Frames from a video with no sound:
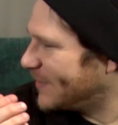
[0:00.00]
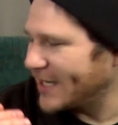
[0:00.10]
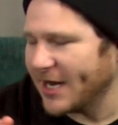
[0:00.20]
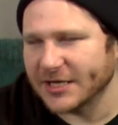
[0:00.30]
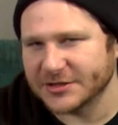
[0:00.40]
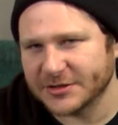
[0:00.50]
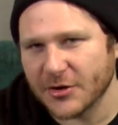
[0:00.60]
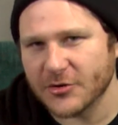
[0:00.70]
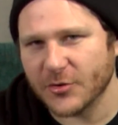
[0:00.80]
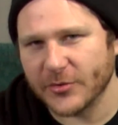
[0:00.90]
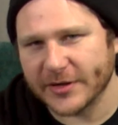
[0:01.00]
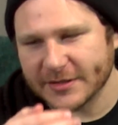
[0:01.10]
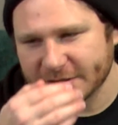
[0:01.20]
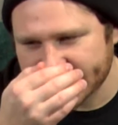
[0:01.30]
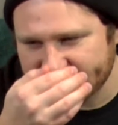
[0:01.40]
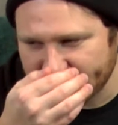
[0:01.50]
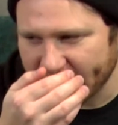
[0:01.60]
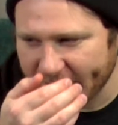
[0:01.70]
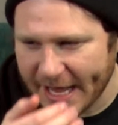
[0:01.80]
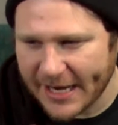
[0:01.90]
you make hot cocoa with and just
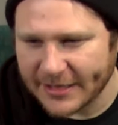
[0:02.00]
smell that.